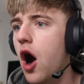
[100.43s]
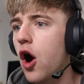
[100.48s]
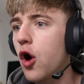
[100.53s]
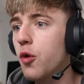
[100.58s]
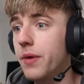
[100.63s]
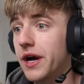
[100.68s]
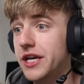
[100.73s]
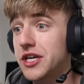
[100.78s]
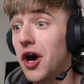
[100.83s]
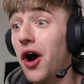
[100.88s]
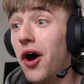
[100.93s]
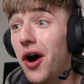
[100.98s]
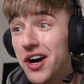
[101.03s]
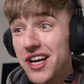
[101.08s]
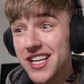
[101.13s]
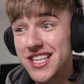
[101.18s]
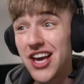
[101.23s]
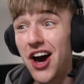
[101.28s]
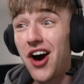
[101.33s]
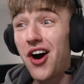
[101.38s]
Oh my
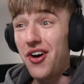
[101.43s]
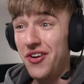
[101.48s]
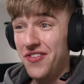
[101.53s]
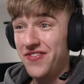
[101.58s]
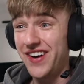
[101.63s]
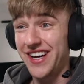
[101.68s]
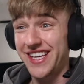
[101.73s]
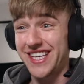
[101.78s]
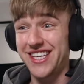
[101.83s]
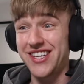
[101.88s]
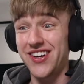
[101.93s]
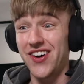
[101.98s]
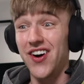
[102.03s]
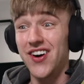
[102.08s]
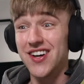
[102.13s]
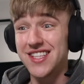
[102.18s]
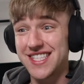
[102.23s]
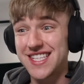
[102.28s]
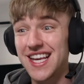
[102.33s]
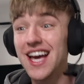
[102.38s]
god. Oh my
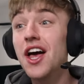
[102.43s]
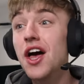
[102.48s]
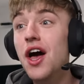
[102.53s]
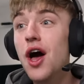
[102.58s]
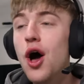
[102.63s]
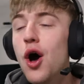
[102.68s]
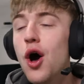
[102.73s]
god.